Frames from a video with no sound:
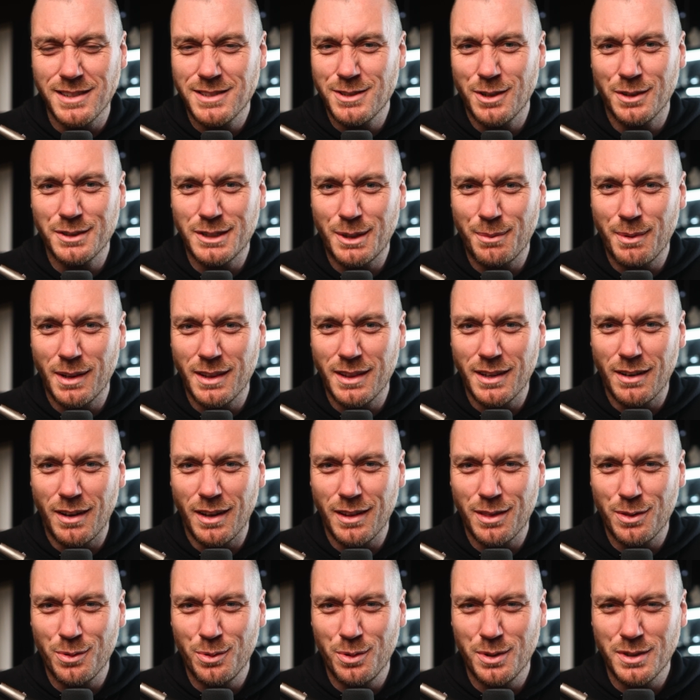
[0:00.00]
It's not something that
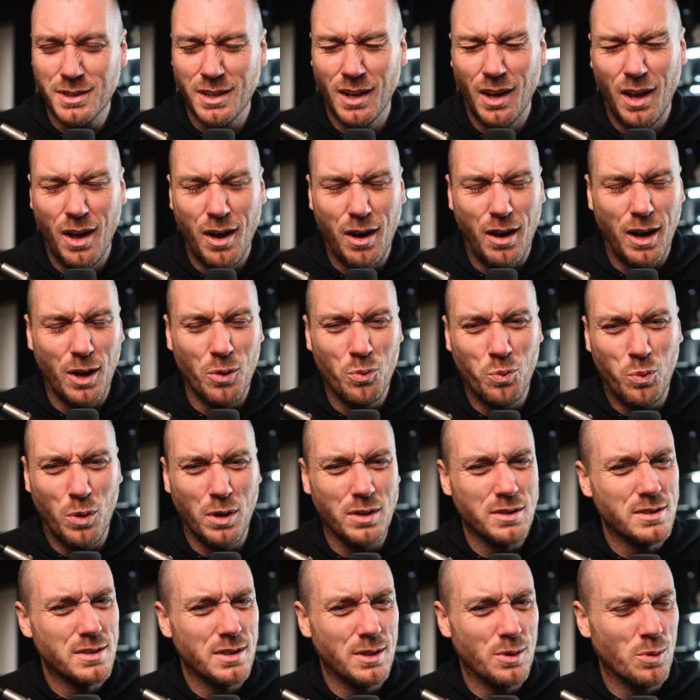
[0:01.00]
I thought I
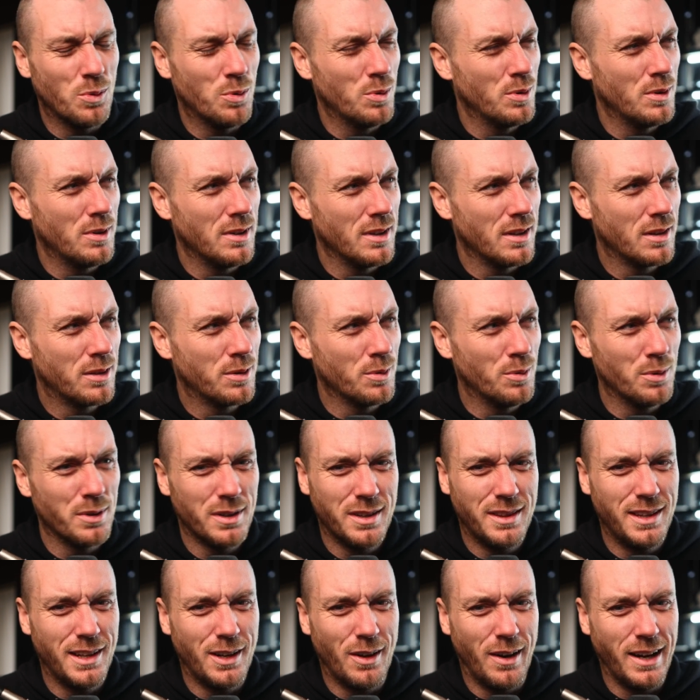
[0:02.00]
wanted or
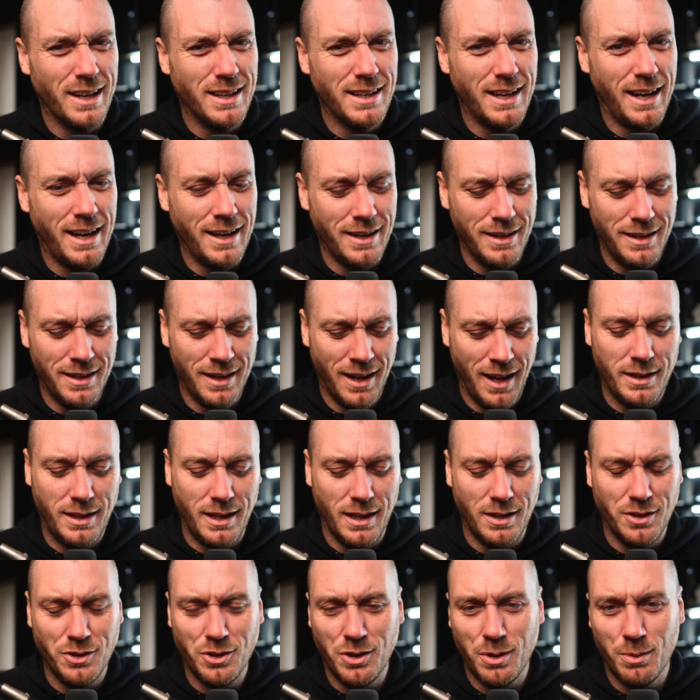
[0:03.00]
thought that I needed, but
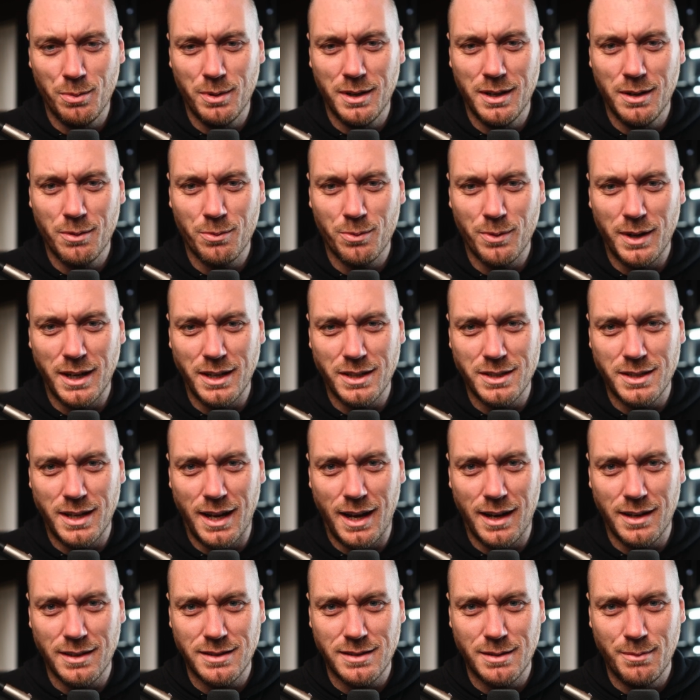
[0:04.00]
then Neewer
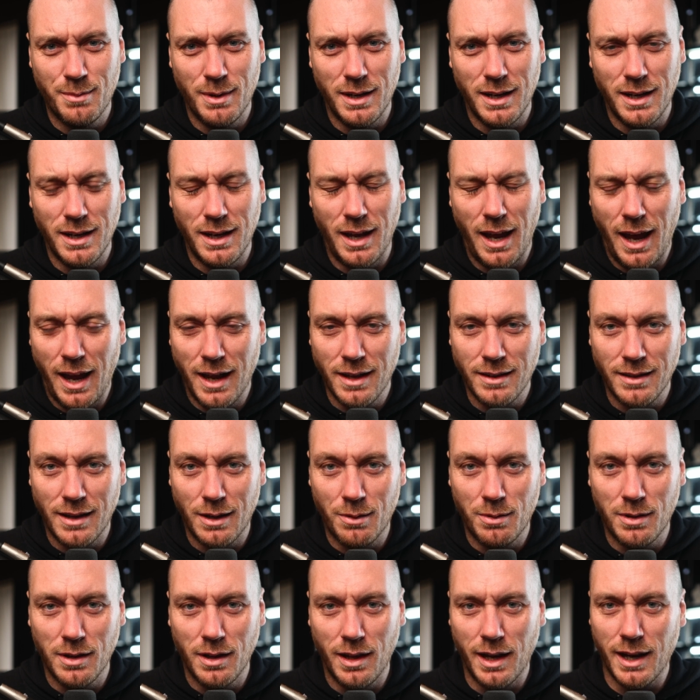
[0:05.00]
reached out to me and
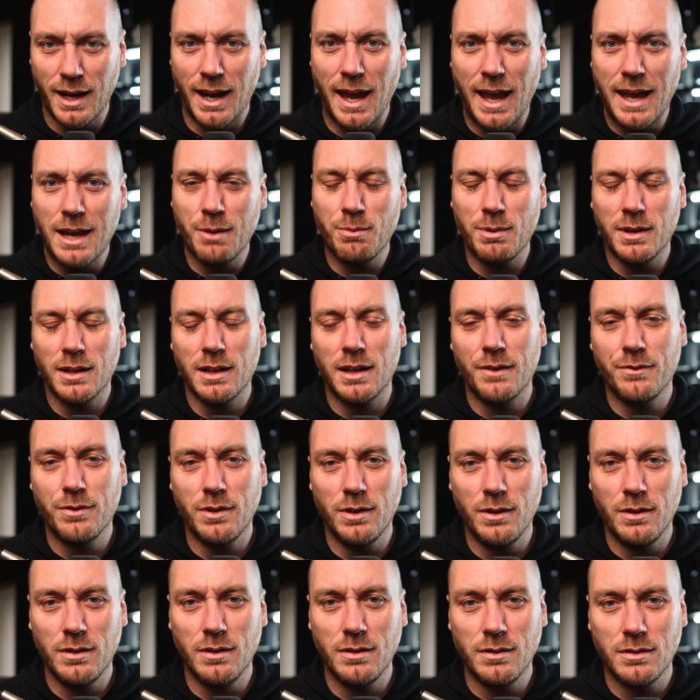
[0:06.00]
they were like, hey, we'd
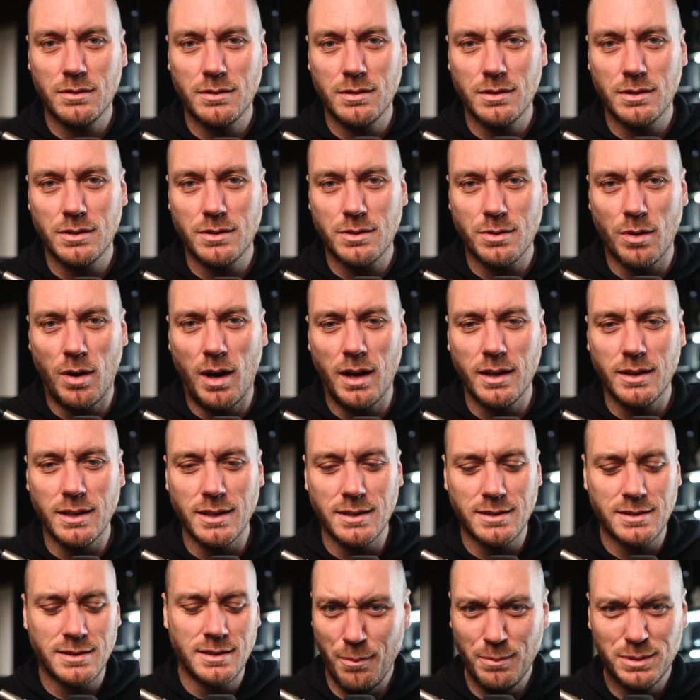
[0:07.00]
love you to try
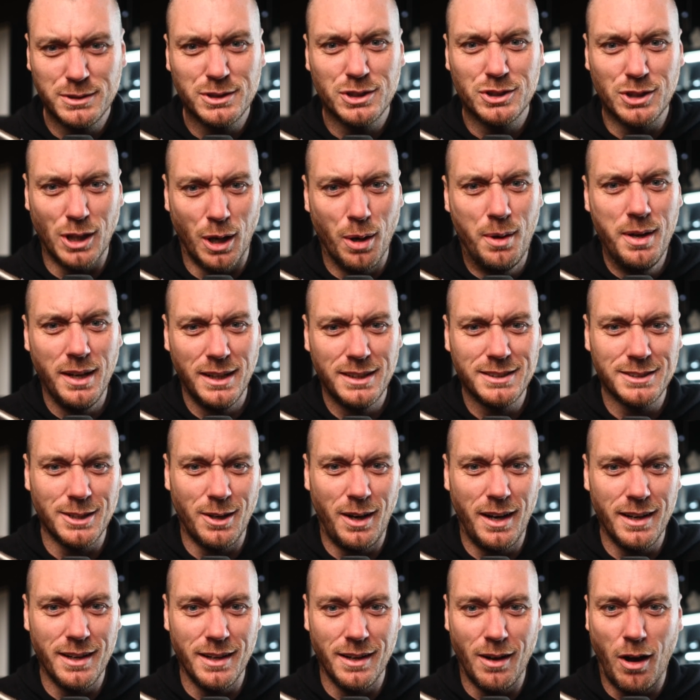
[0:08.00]
this. I'm so
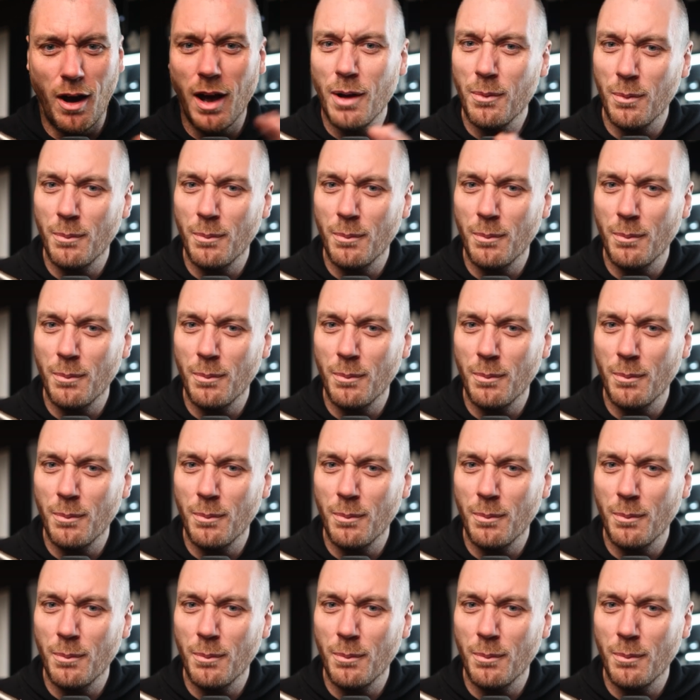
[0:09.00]
excited.